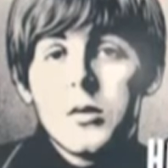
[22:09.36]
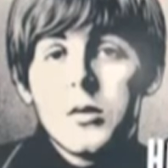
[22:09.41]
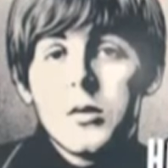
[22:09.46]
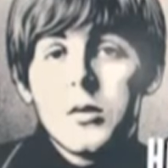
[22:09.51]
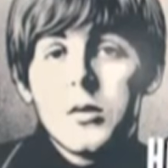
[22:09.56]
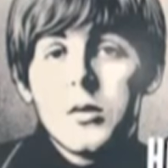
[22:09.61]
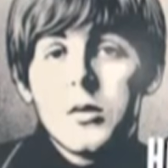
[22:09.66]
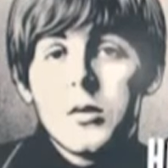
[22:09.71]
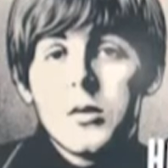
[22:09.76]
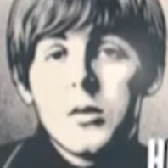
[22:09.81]

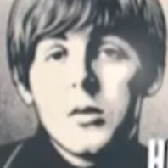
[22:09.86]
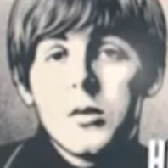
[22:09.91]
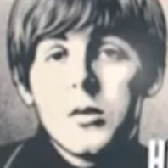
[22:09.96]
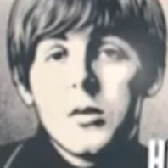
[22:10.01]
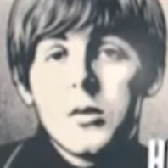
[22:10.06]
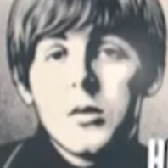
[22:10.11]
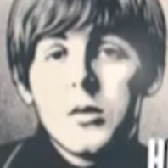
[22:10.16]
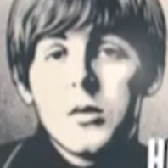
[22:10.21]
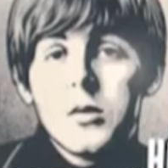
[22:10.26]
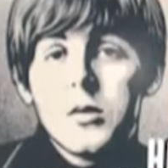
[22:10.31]

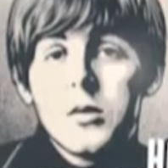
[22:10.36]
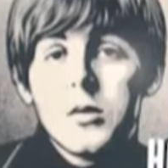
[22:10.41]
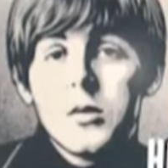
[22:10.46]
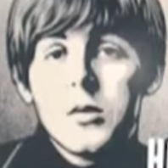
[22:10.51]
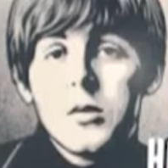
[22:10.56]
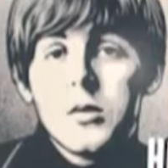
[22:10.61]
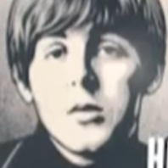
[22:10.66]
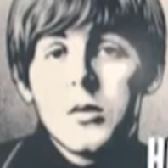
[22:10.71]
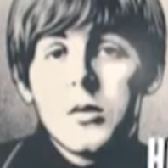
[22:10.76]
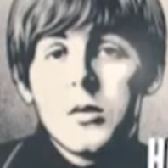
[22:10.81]

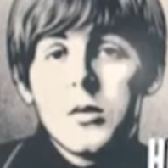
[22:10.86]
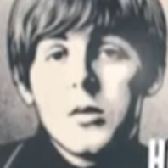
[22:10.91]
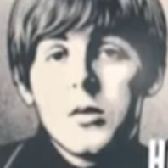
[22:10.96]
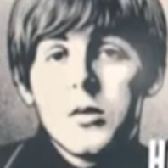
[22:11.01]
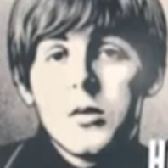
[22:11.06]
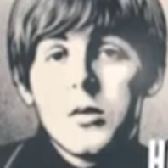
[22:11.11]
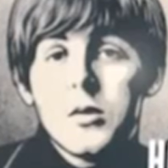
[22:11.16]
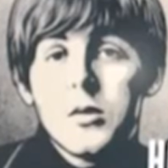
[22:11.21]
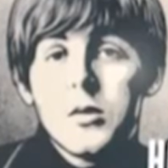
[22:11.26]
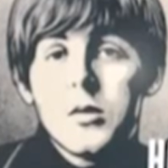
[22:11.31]

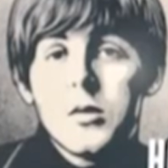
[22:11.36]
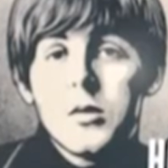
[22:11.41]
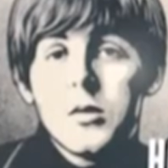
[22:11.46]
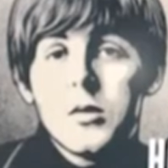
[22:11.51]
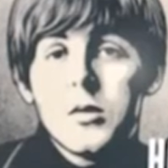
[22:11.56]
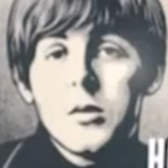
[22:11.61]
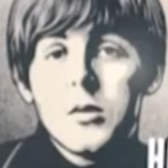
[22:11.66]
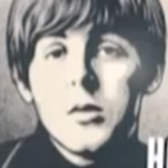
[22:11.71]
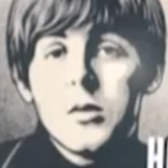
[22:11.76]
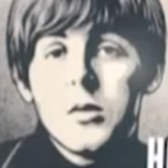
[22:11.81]

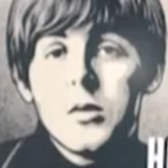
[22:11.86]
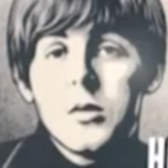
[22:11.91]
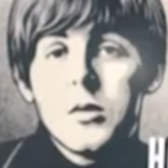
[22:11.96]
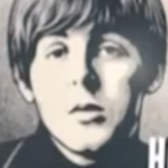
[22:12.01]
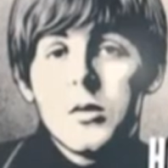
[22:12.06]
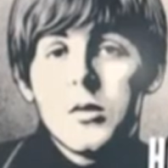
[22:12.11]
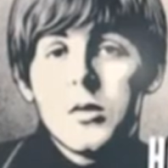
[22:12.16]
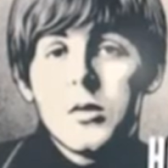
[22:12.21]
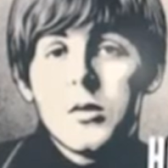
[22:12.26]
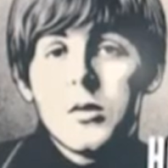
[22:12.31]

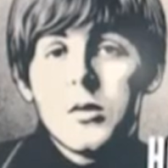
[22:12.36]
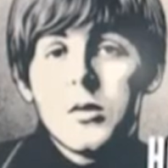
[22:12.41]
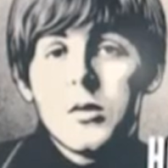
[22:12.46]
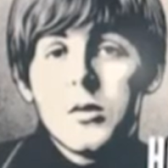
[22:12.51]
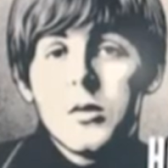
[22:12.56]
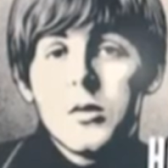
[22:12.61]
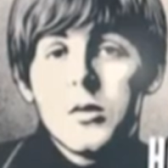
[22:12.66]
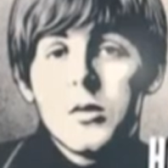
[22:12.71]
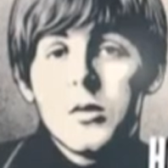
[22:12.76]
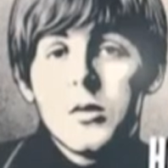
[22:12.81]

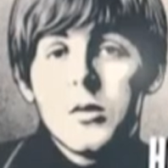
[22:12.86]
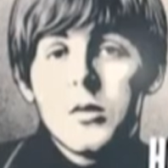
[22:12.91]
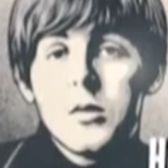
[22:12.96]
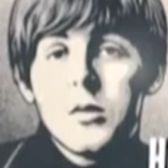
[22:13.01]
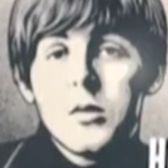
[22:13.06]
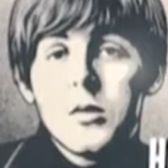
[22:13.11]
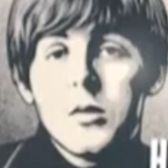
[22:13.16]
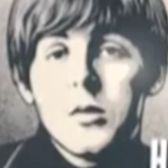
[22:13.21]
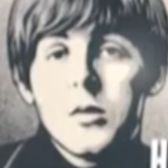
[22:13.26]
This person isn't speaking.